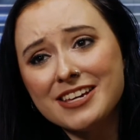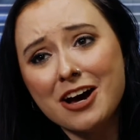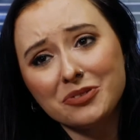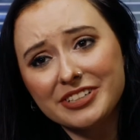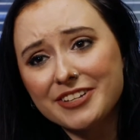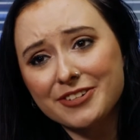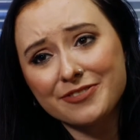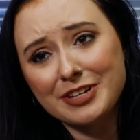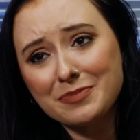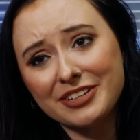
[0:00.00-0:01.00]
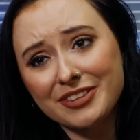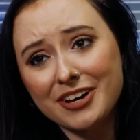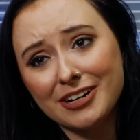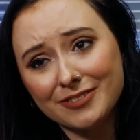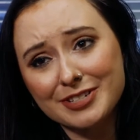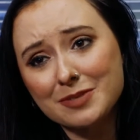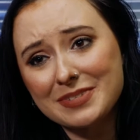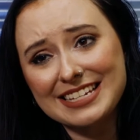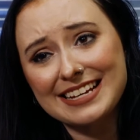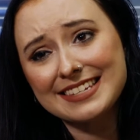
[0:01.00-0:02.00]
only other female in the office
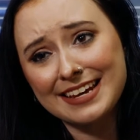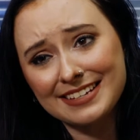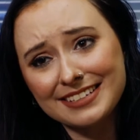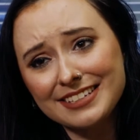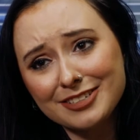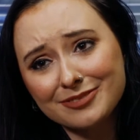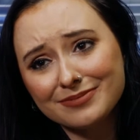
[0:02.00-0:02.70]
besides Hayley.